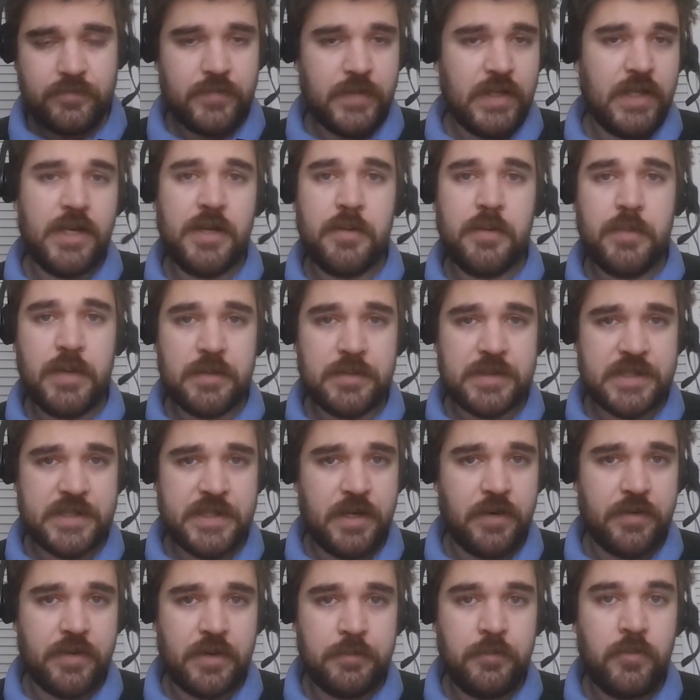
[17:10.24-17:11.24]
you need to be able to
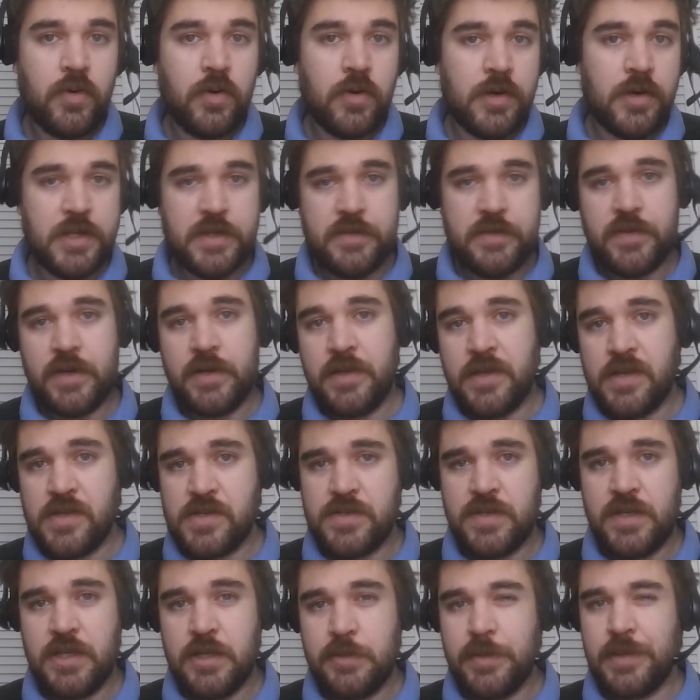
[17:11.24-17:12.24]
tell them, or at the very
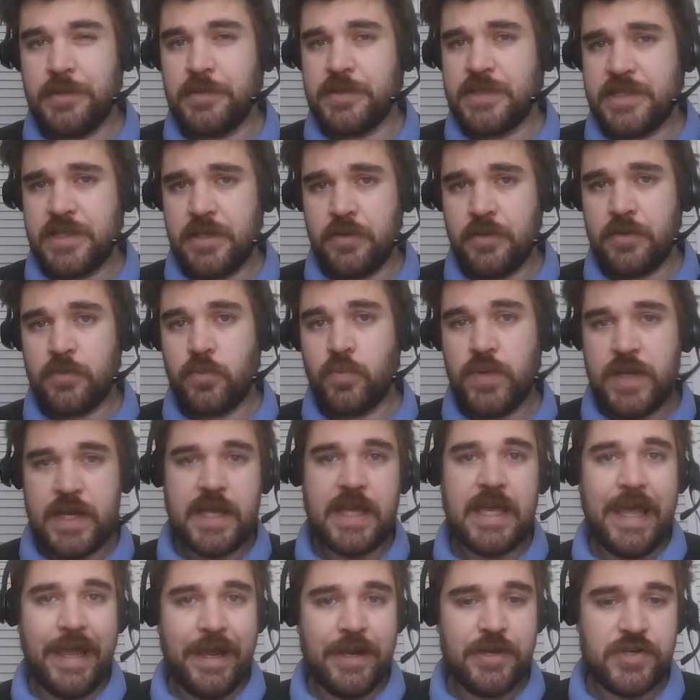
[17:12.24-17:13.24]
least, you need to be able to tell them what
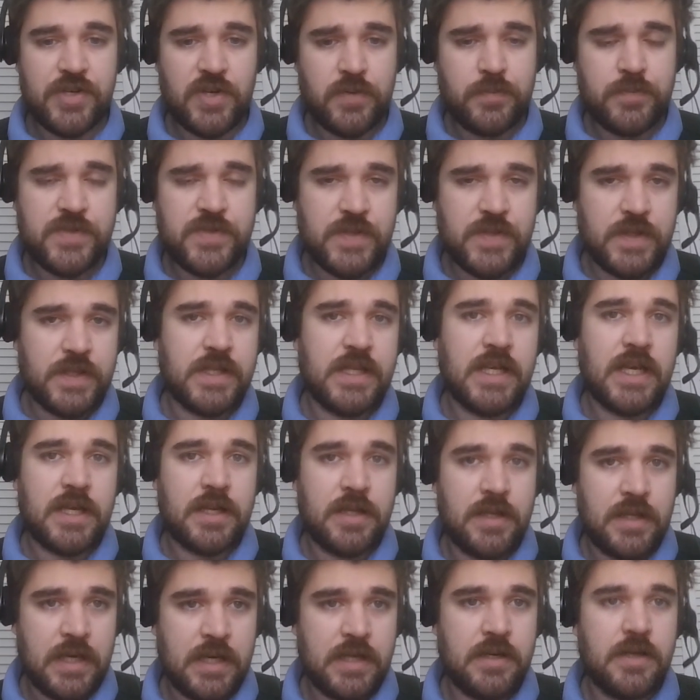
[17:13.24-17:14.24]
it can do, so that they
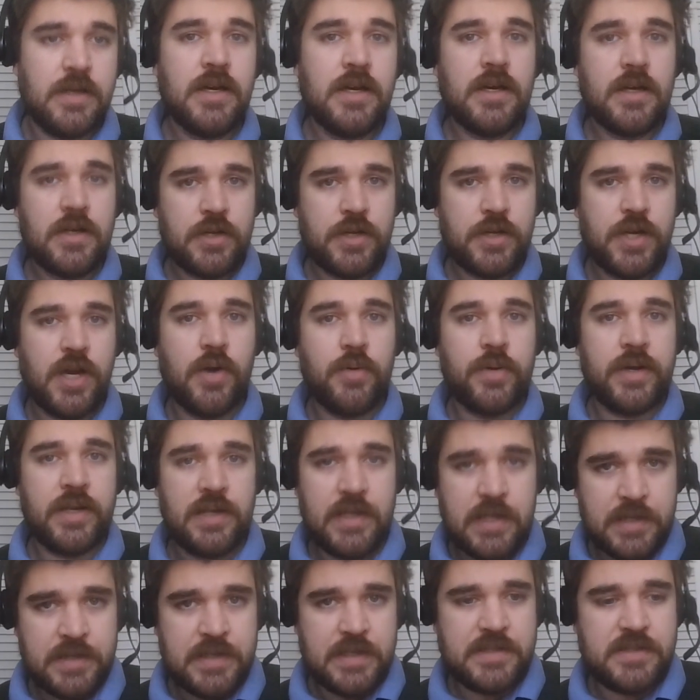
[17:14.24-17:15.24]
can then go and
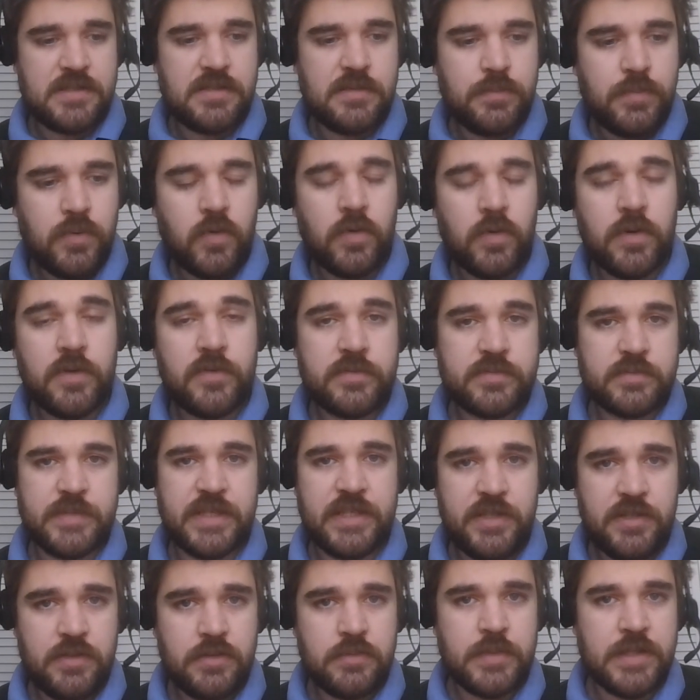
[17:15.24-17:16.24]
get that support from a
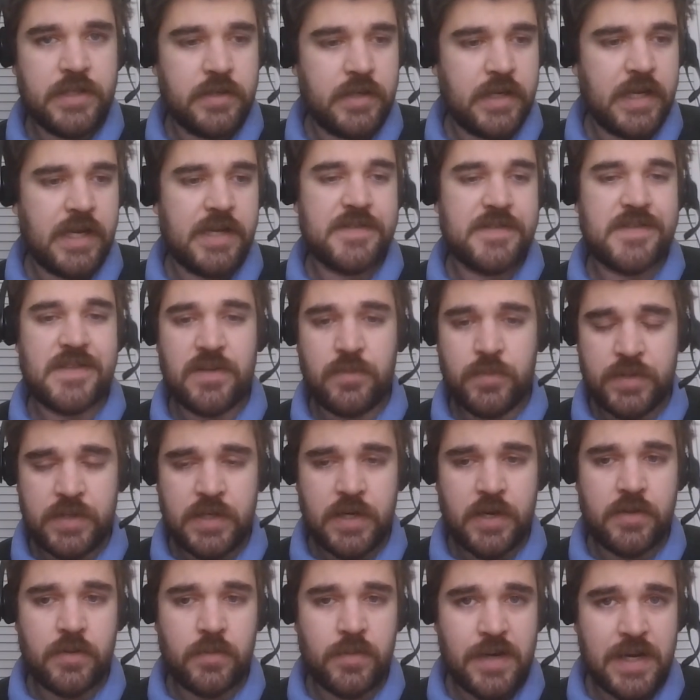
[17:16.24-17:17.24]
human as they would
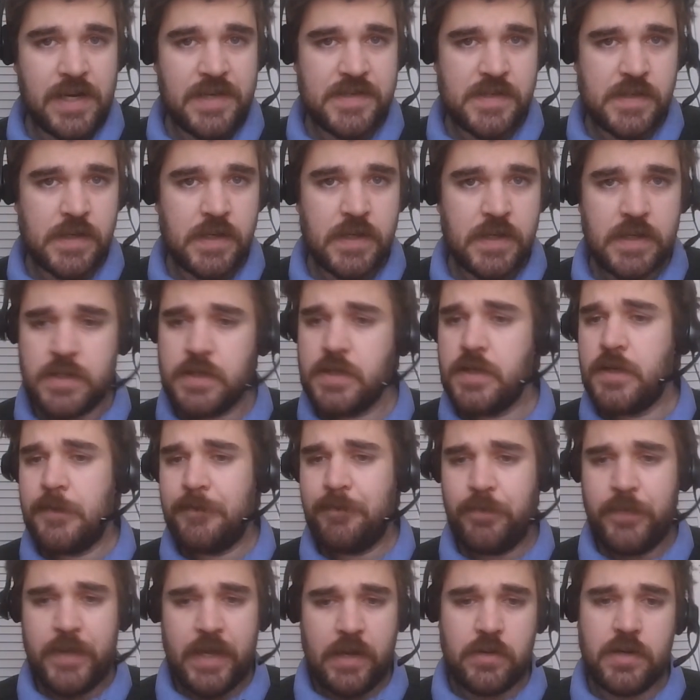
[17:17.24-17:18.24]
otherwise need.
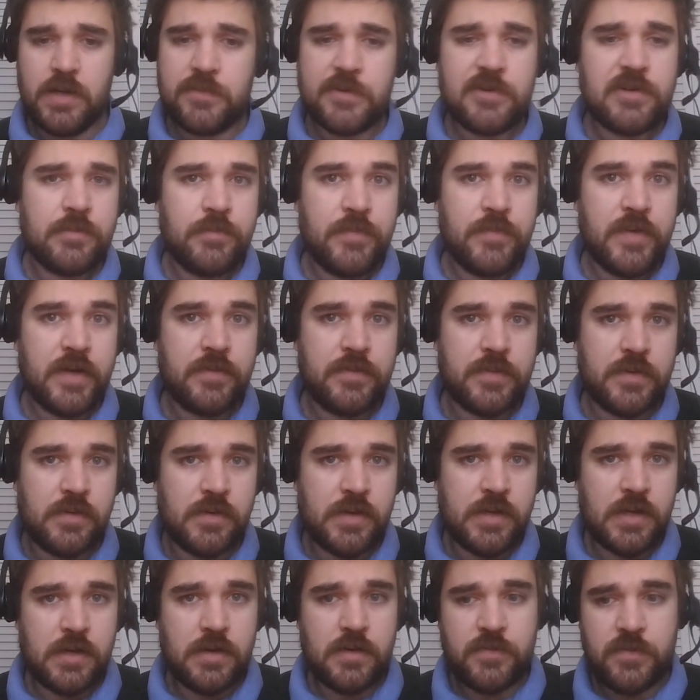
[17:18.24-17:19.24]
However, if they're
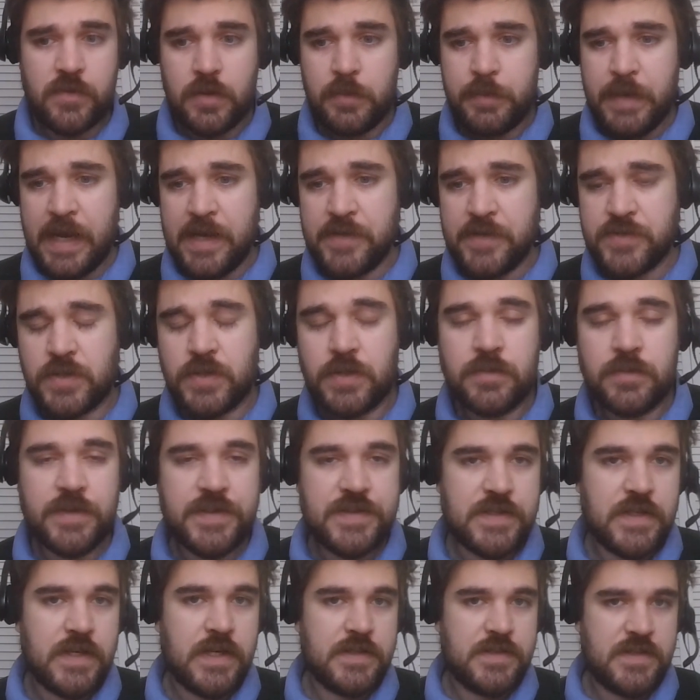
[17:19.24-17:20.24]
here for a password
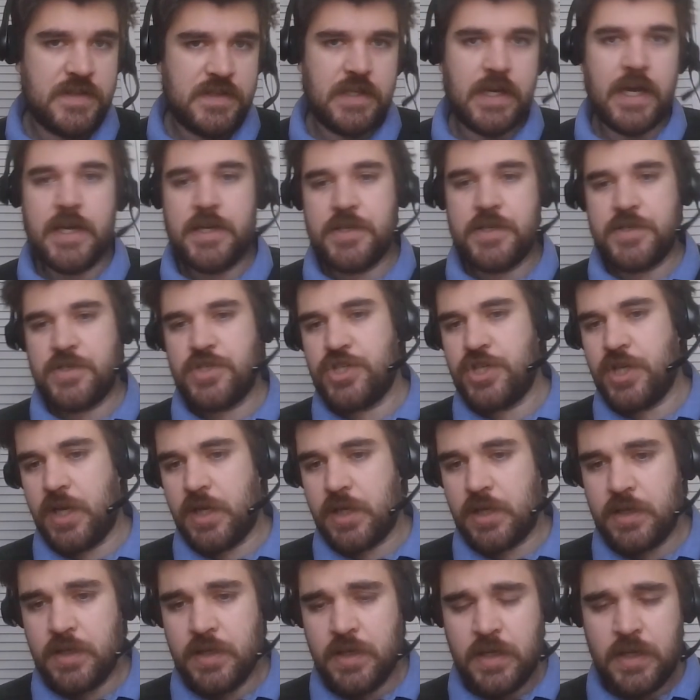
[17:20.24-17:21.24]
reset, status
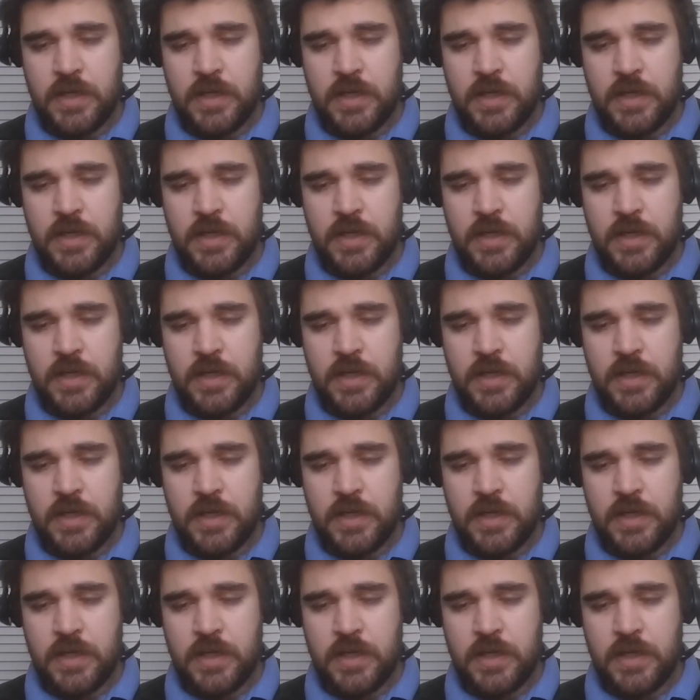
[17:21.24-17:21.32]
check,